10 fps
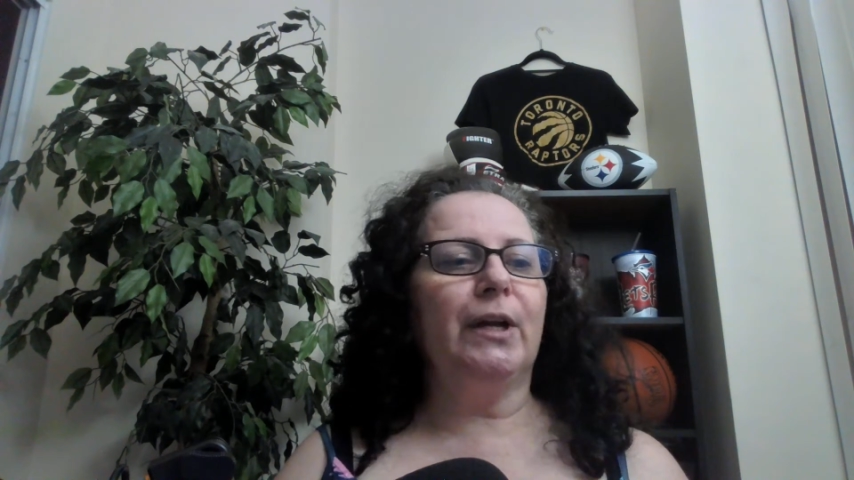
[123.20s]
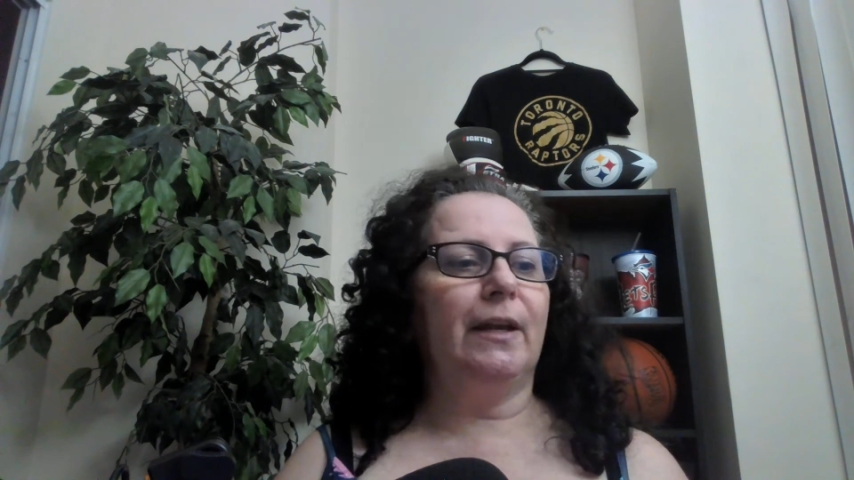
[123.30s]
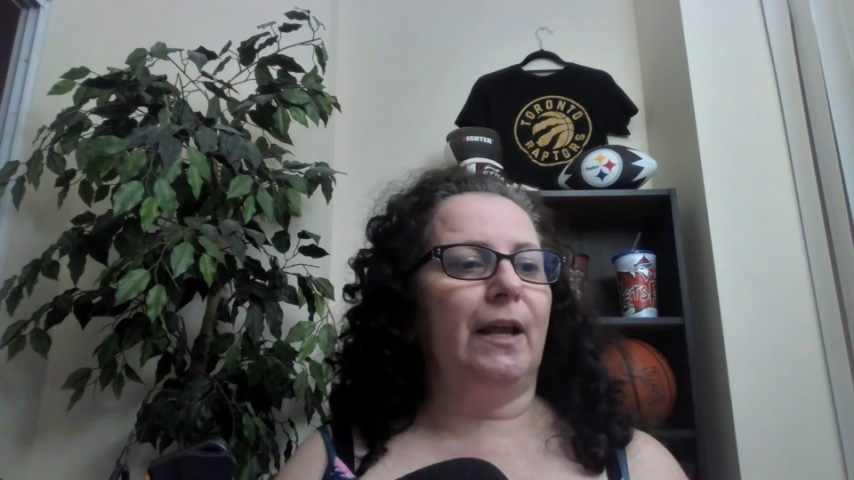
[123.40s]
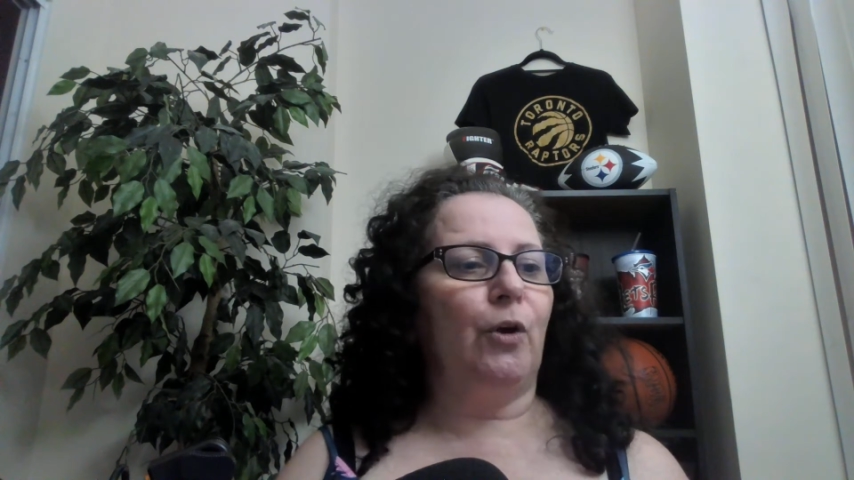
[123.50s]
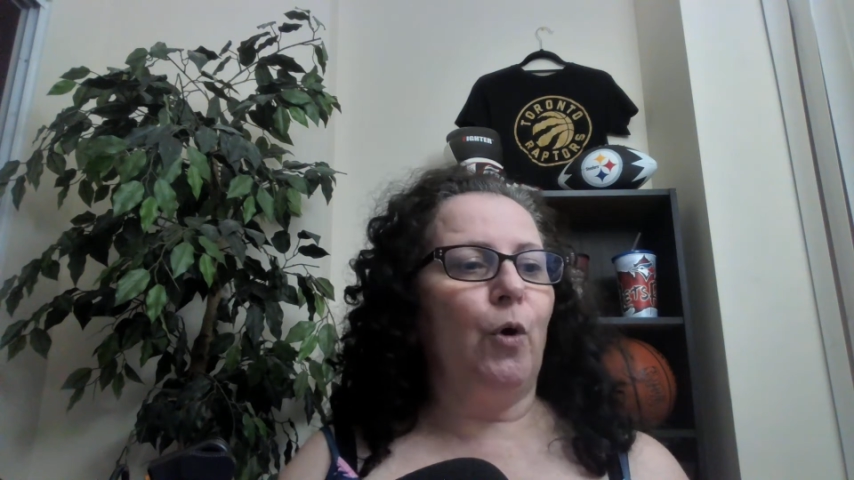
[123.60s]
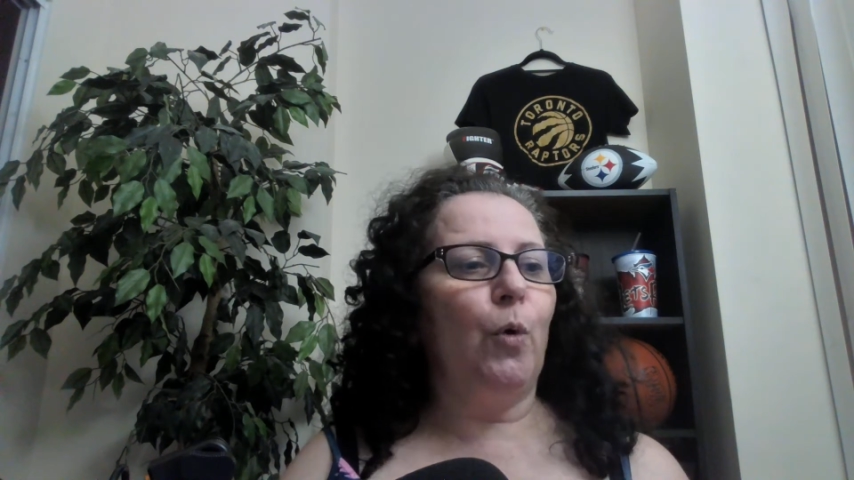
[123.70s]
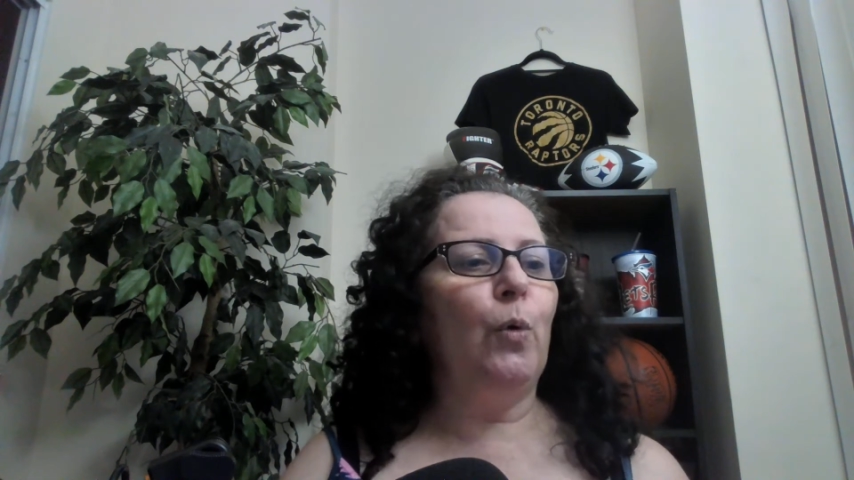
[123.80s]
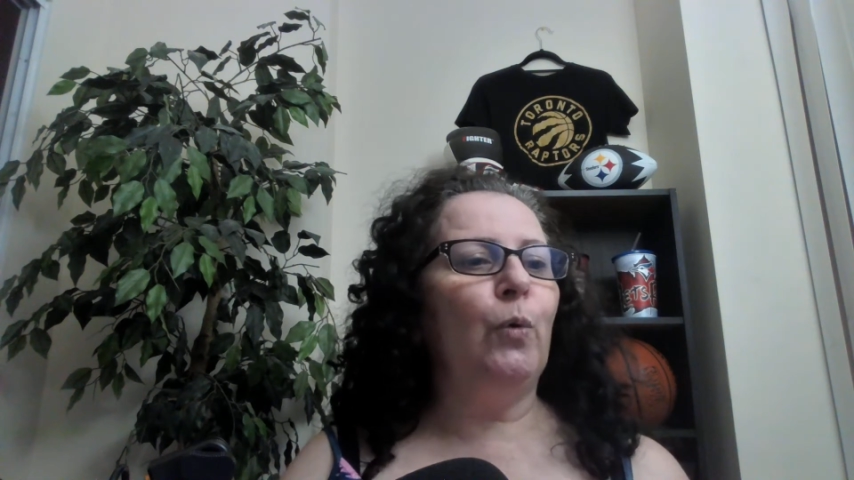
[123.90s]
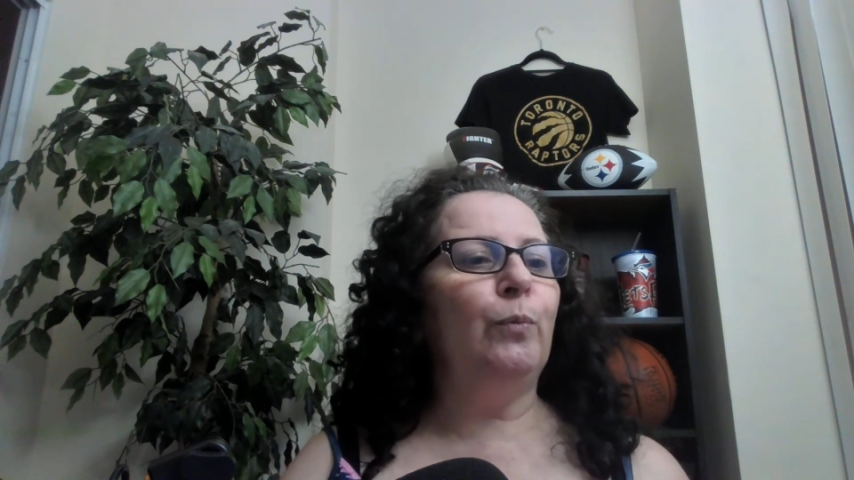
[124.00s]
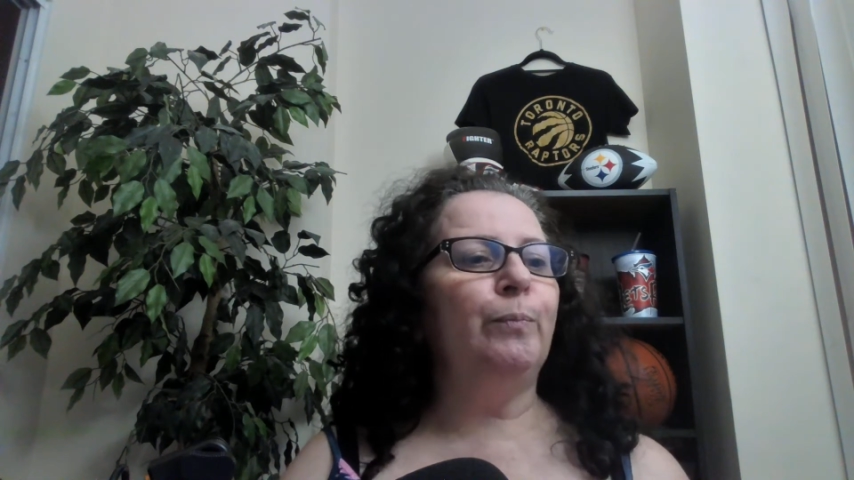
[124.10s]
and at
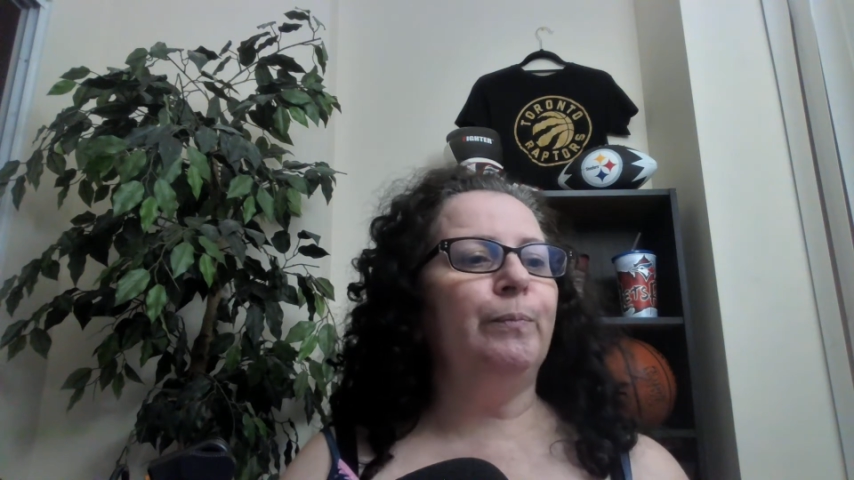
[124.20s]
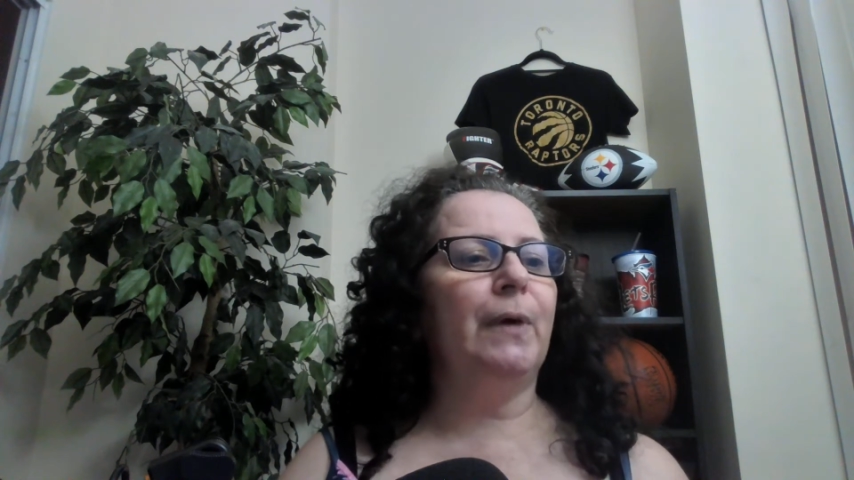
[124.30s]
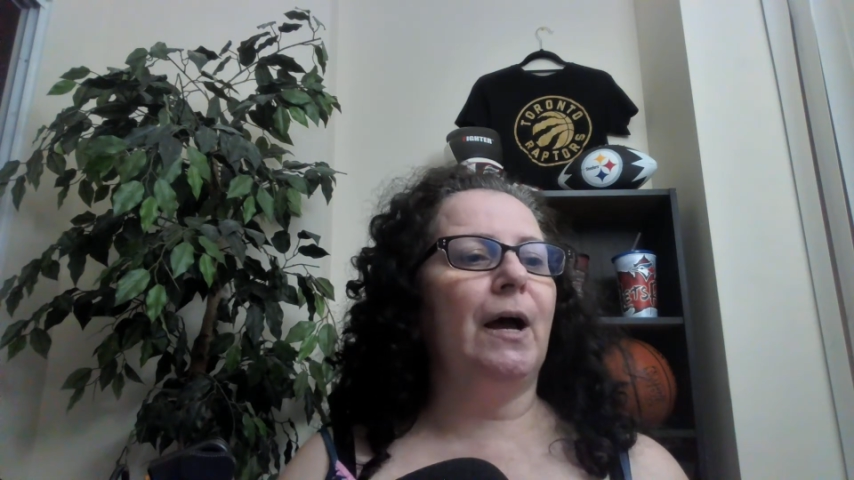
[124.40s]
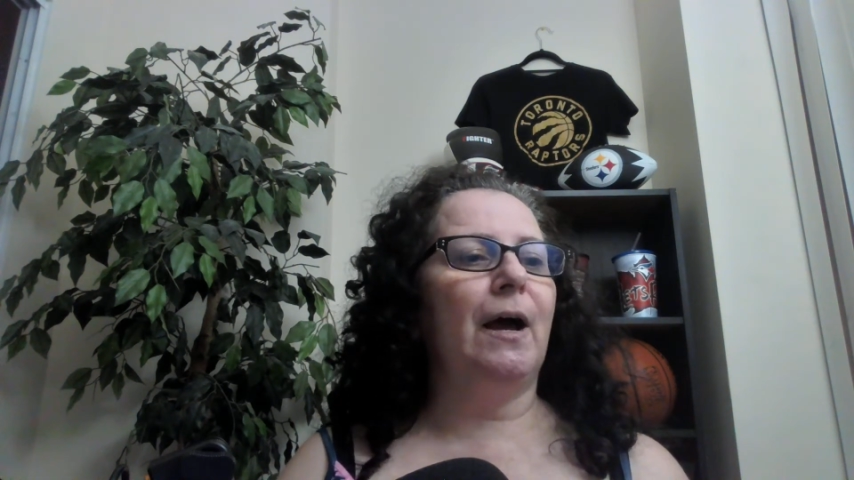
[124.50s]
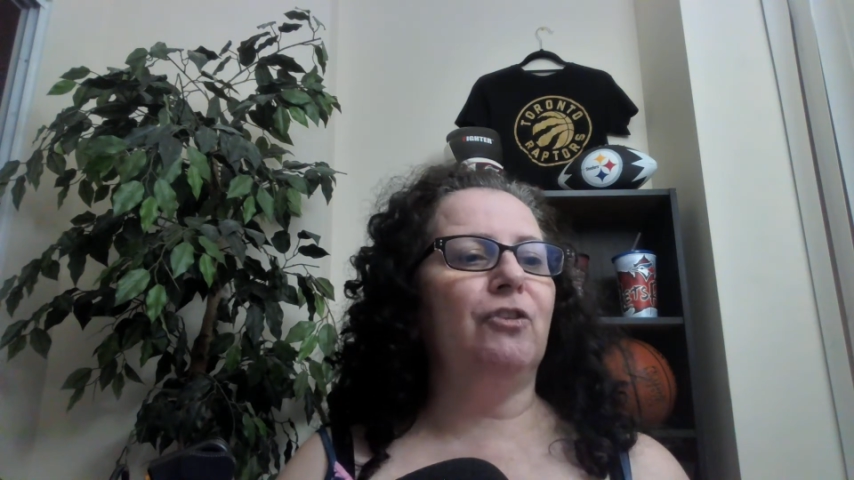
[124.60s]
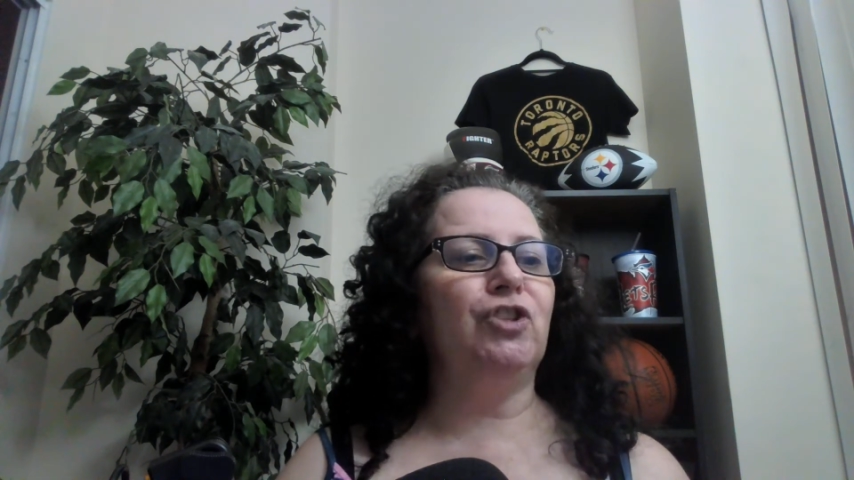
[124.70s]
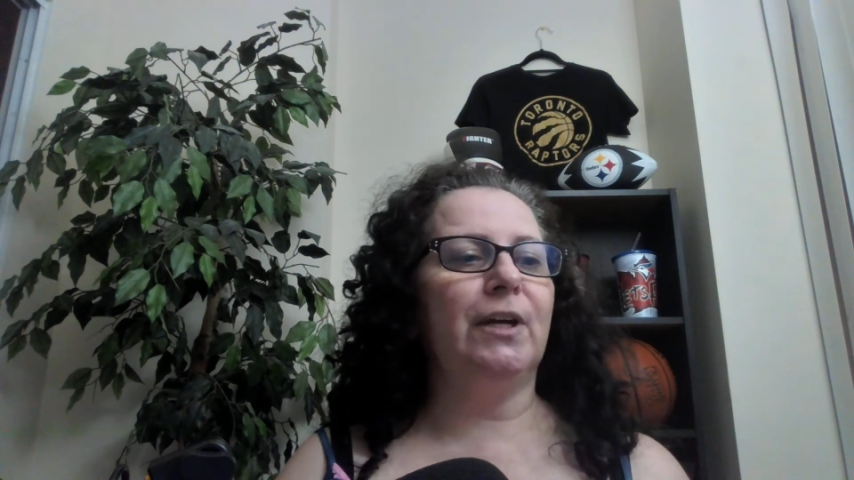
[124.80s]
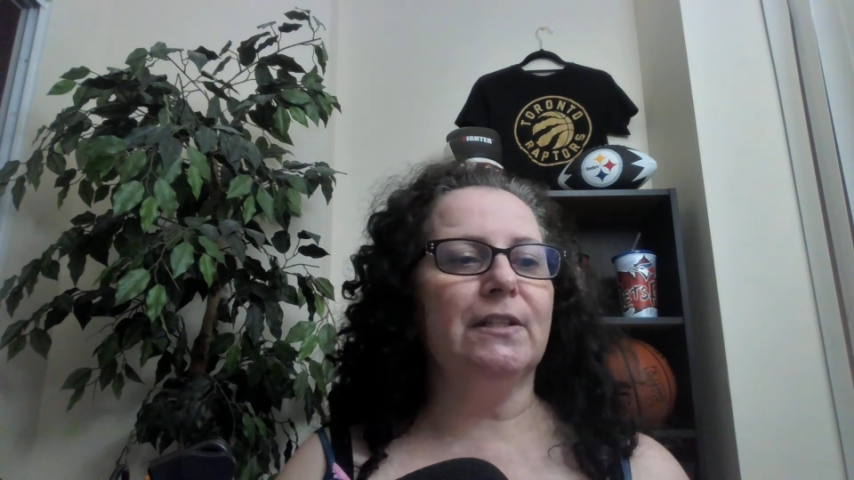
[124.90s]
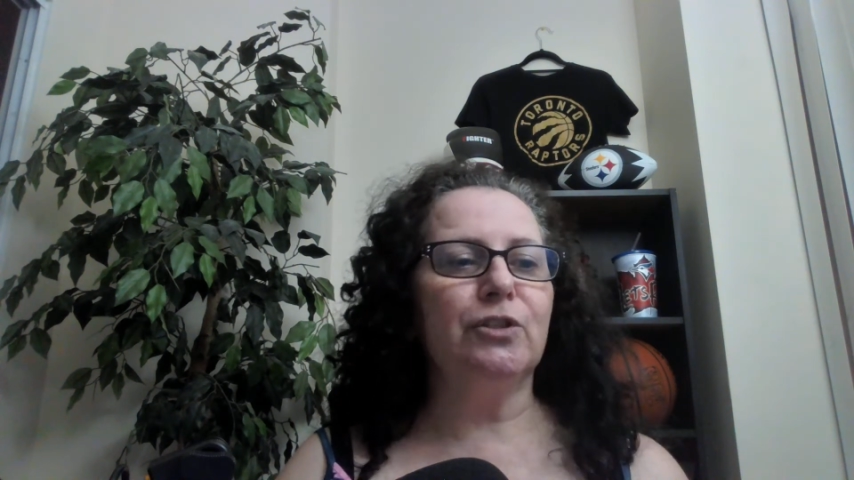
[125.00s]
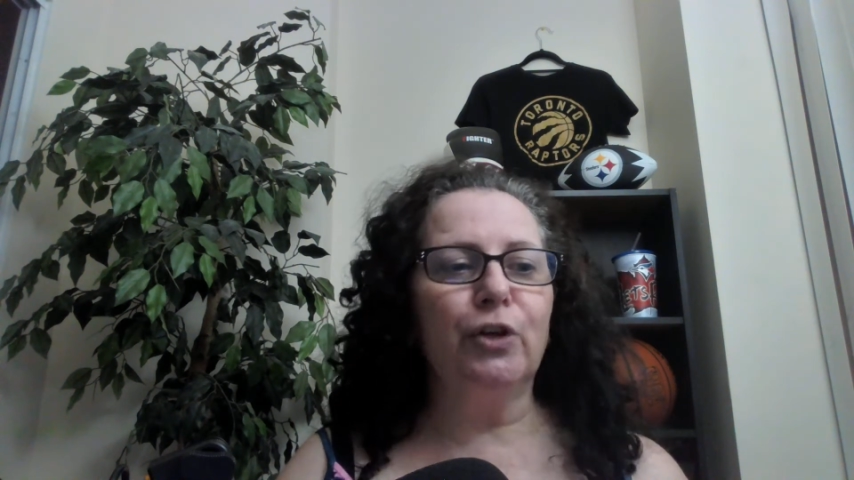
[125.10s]
home. She
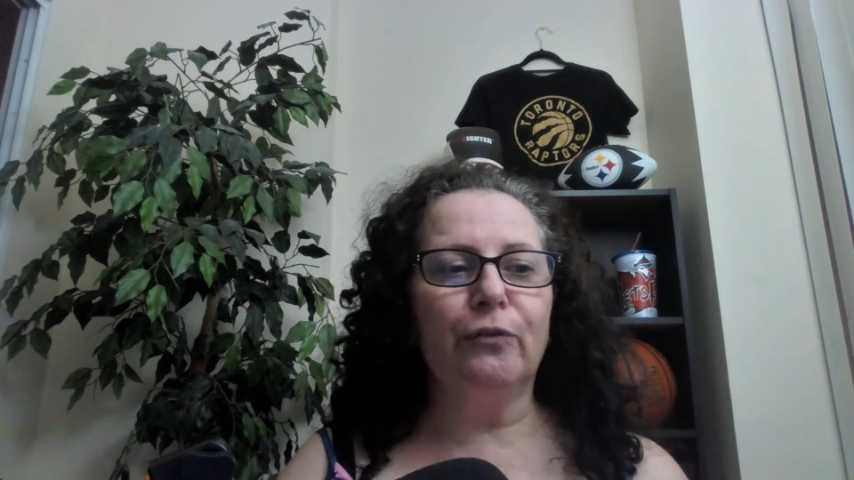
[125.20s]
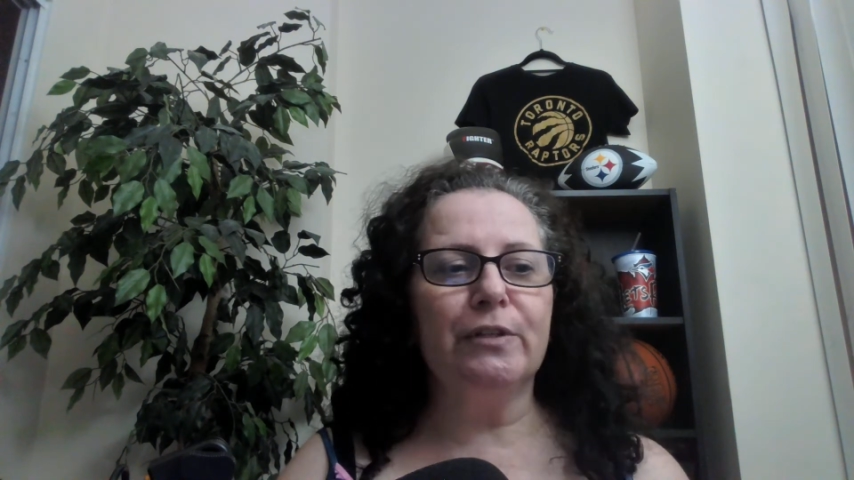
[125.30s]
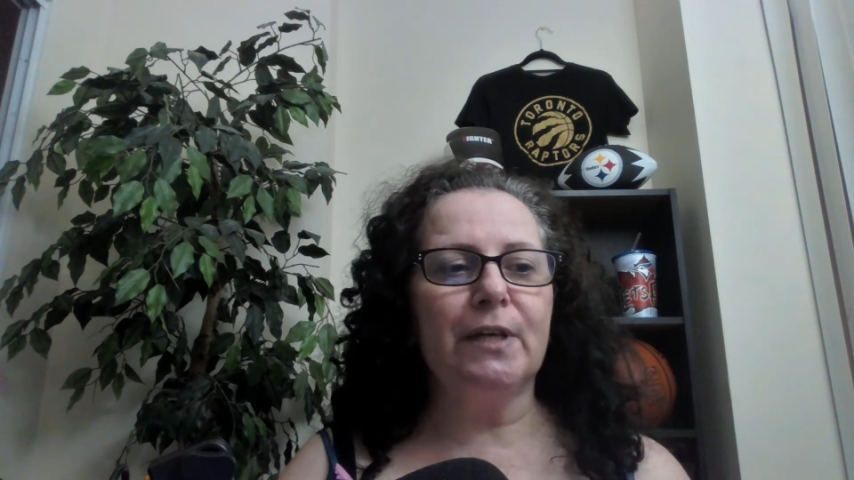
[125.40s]
gets nervous